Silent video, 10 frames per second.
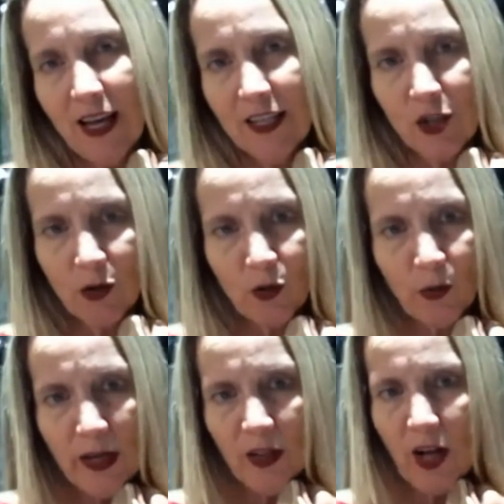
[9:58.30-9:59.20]
So
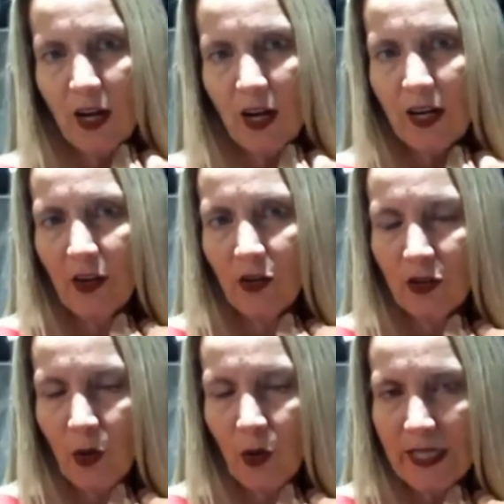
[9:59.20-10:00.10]
3 o'clock, and then you're
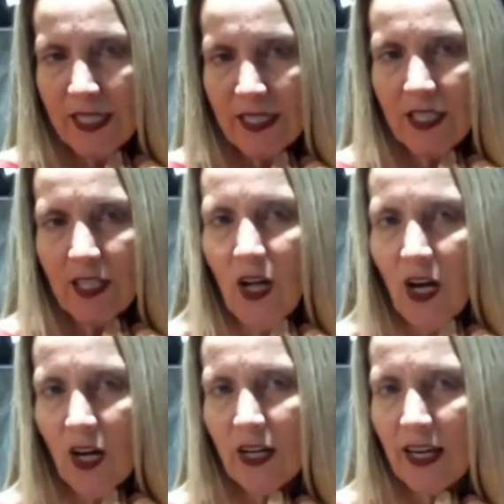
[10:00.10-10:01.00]
going 6
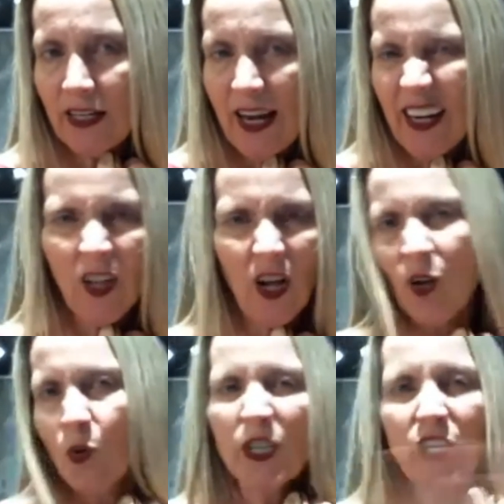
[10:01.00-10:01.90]
o'clock and 9 o'clock,
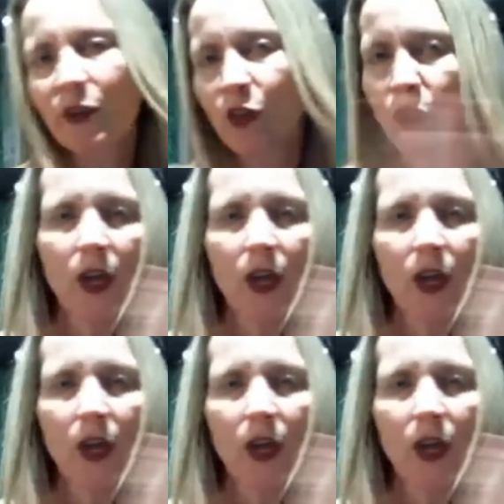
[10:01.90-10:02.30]
or whichever,